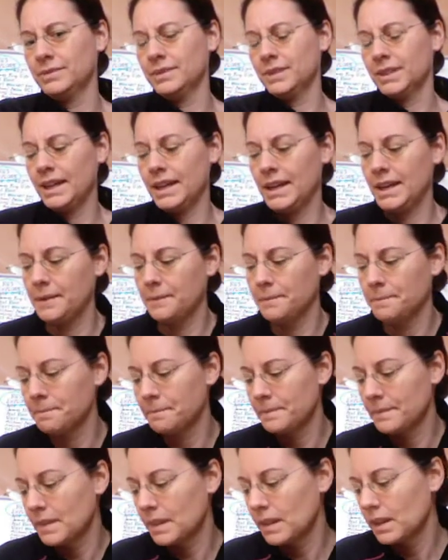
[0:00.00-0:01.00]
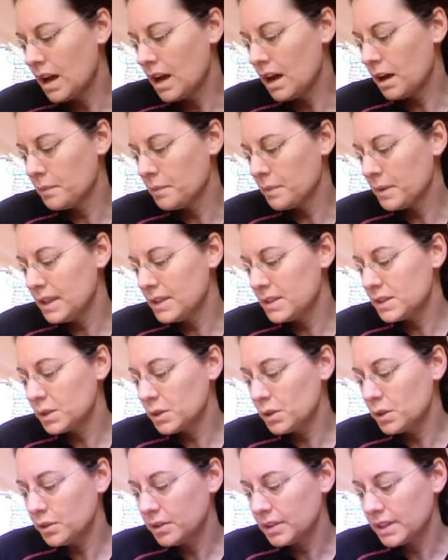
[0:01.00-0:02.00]
Okay. It's
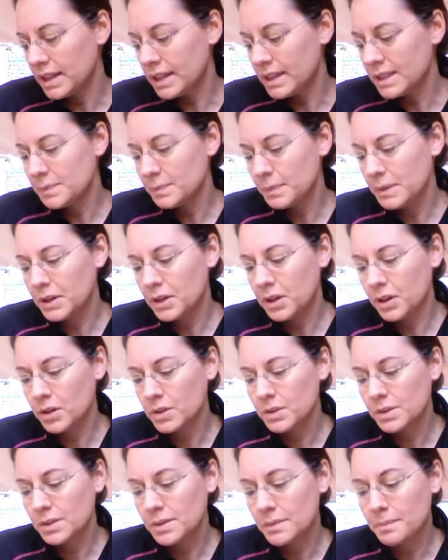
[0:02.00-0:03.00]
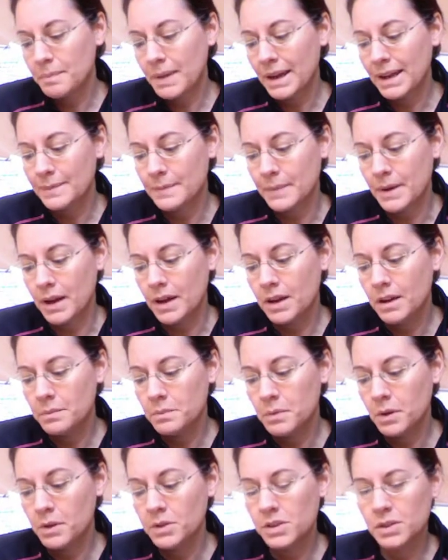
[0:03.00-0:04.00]
called this because magma,
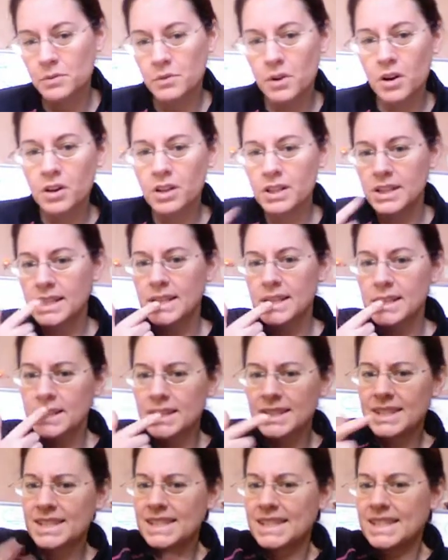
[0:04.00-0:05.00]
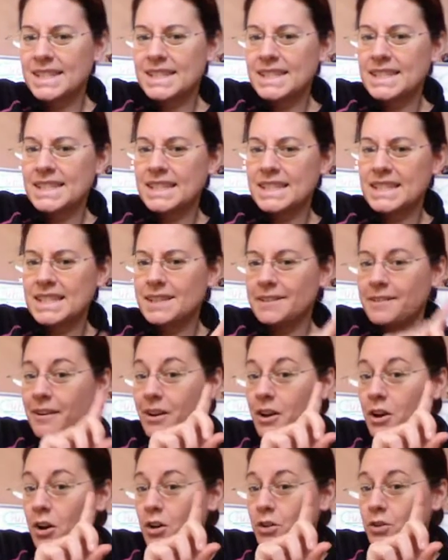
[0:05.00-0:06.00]
molten rock, it's very
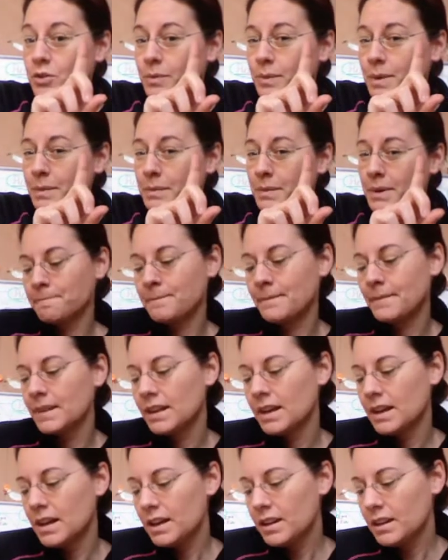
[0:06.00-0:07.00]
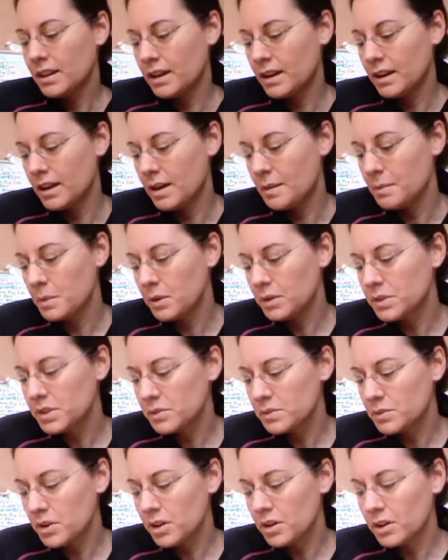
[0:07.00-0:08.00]
hot to remember. The molten
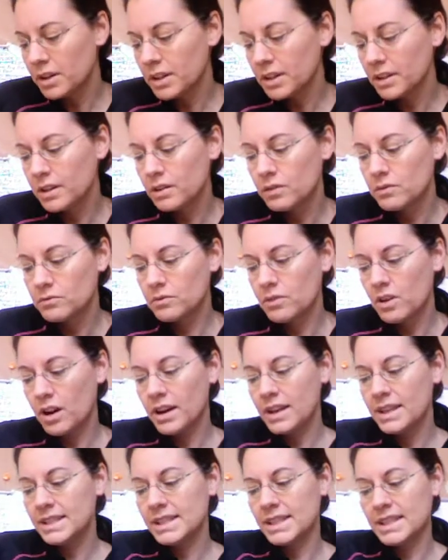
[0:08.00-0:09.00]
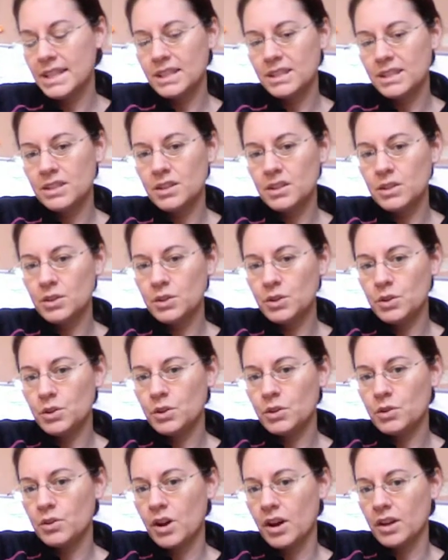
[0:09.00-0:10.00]
rock rises to the
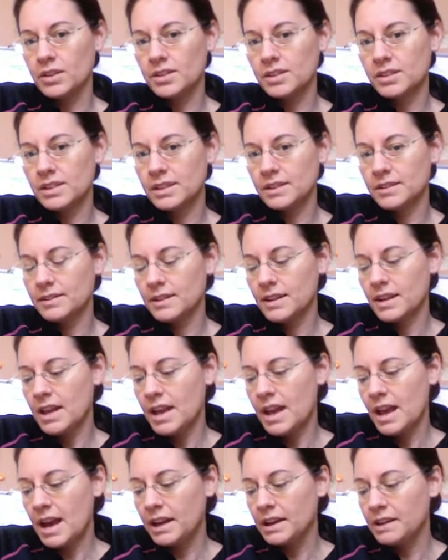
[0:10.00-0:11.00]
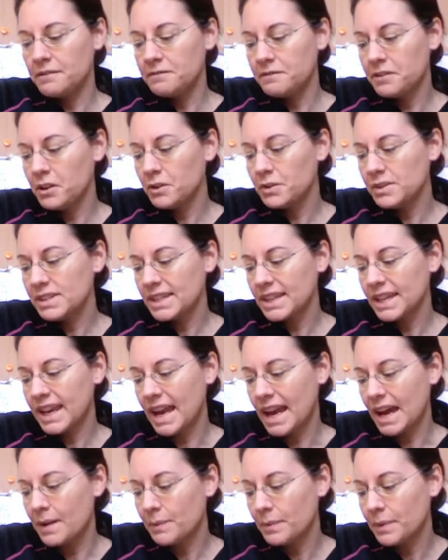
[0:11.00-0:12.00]
crust and it fills the
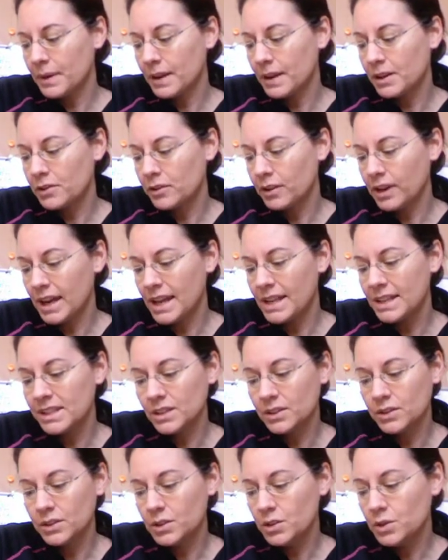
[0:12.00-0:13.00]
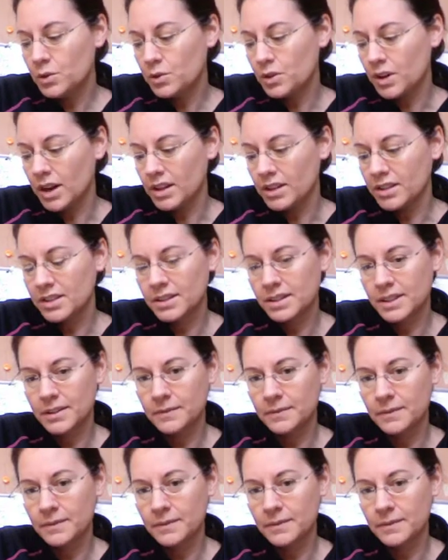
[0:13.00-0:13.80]
gap and creates a new crust.